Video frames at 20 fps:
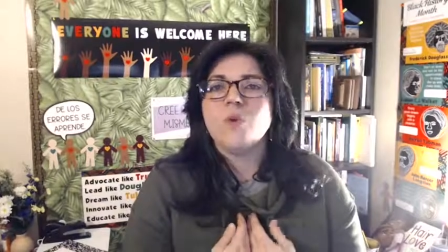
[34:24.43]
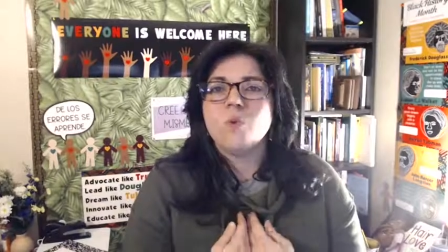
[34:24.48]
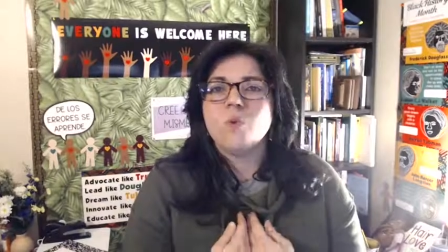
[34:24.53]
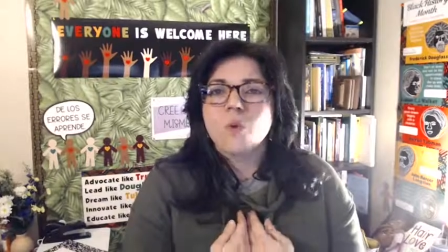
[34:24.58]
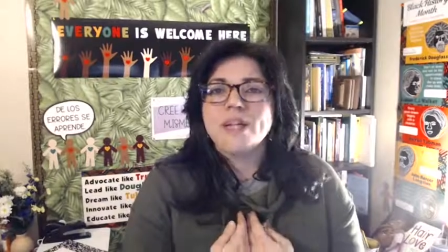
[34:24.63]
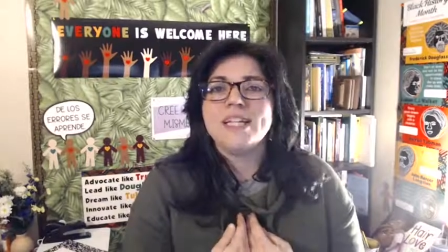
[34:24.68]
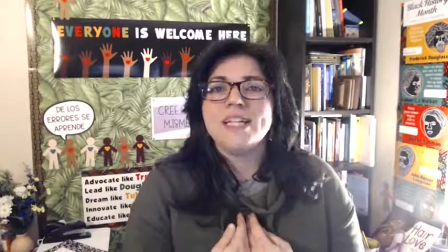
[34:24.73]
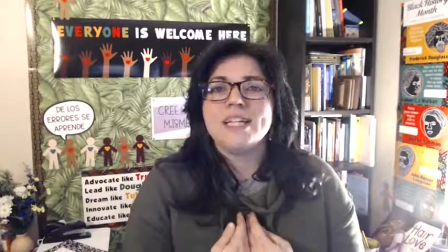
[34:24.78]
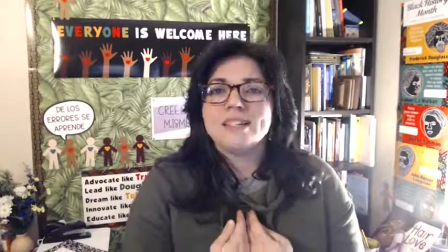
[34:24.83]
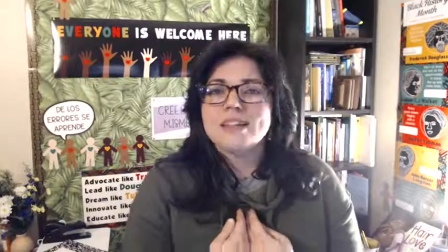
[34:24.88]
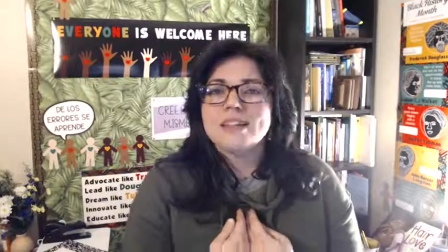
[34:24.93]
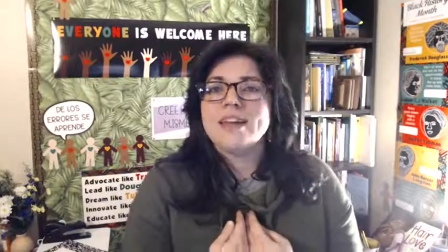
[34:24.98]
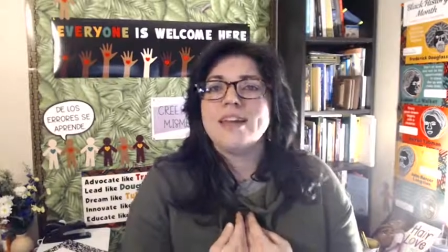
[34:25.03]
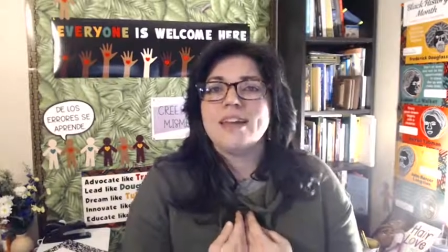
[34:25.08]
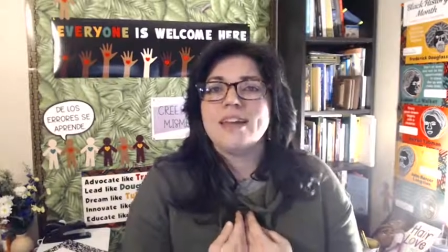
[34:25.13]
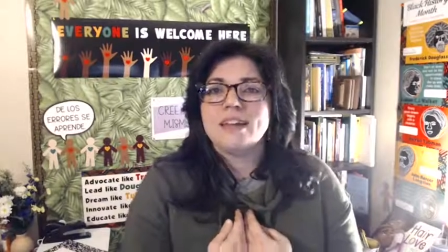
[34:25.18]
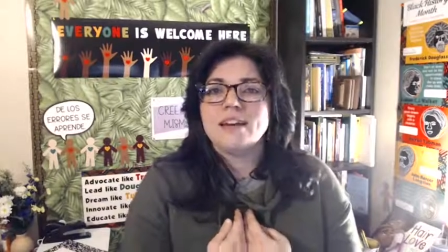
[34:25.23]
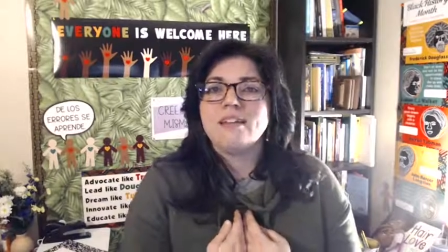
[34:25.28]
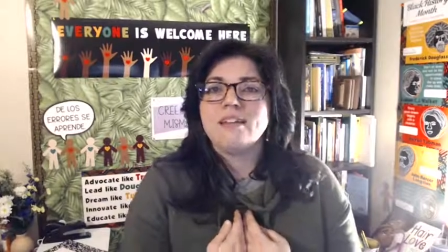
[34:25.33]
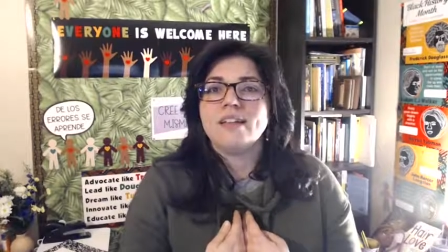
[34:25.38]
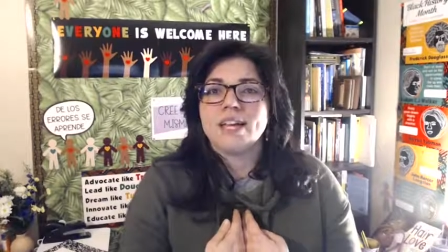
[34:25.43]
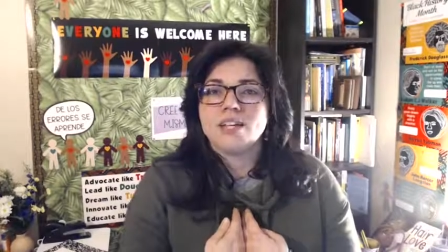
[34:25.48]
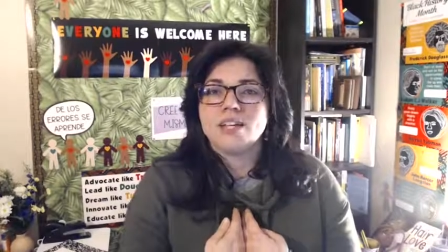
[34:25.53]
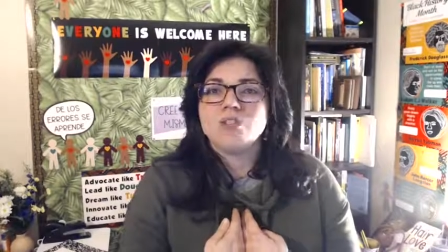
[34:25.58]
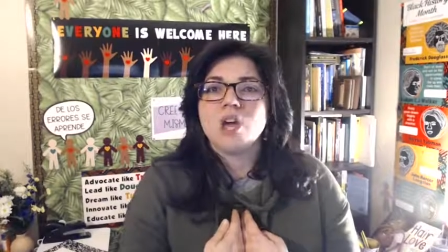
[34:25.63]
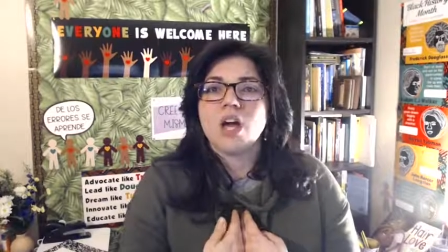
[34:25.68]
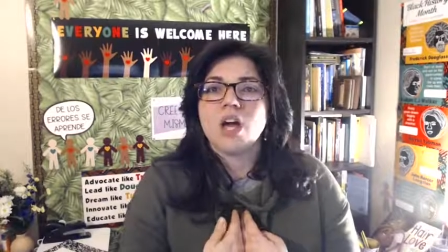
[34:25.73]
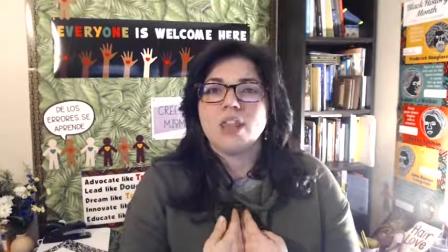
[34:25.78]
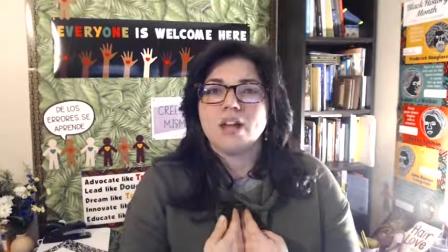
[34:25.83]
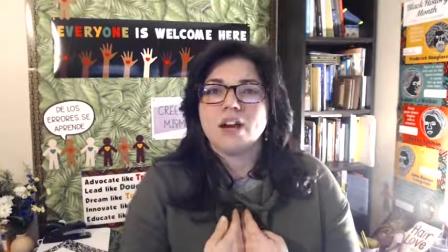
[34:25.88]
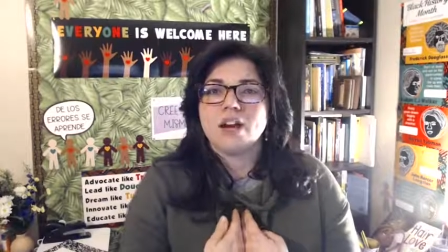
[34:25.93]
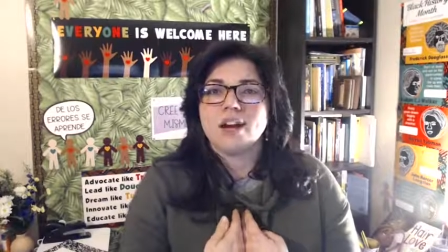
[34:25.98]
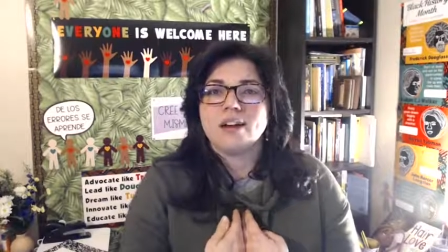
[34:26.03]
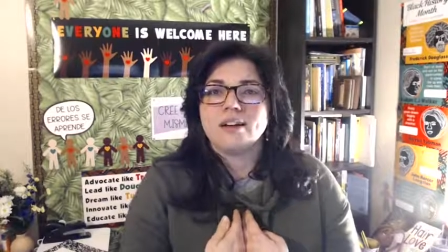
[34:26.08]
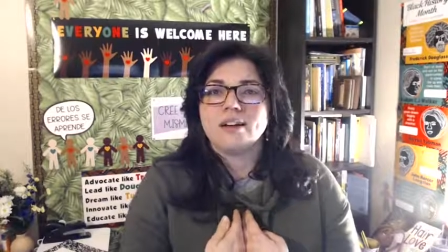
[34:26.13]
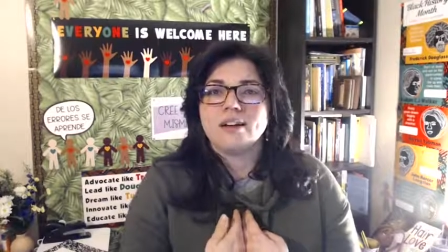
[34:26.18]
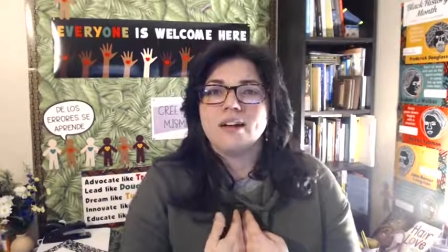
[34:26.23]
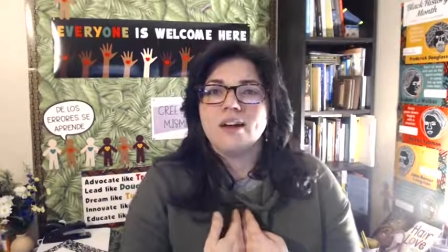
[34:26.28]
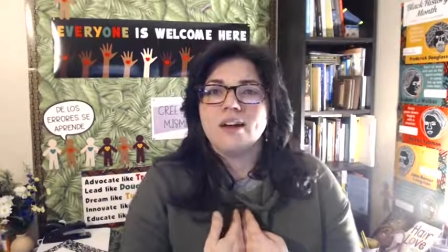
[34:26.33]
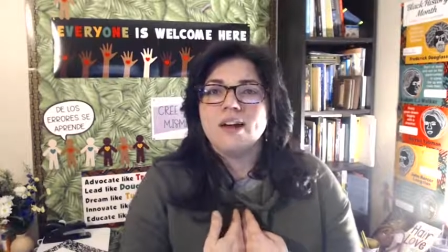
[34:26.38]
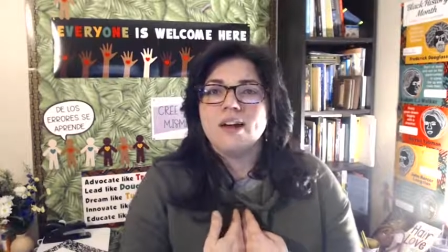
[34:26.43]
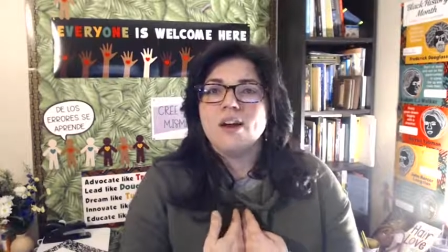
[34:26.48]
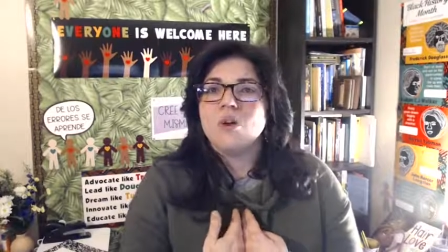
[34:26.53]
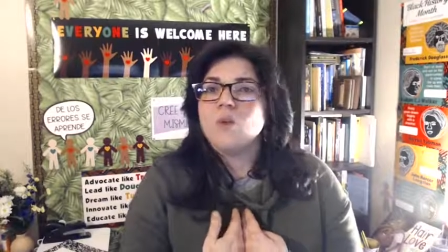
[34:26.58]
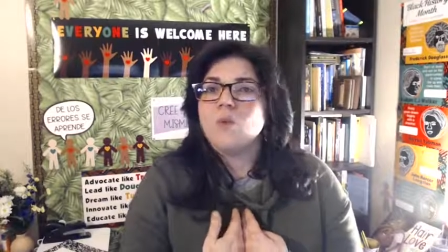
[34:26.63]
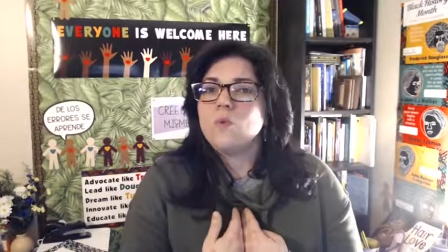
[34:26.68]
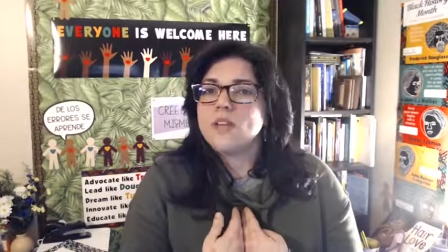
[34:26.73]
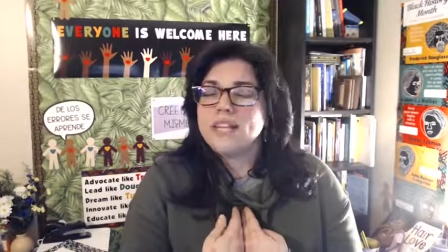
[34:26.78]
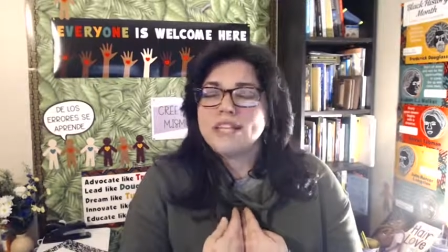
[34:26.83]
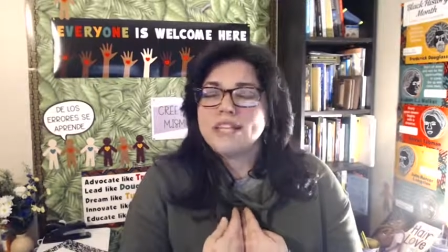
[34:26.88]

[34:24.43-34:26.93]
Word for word: We need to heal each other. We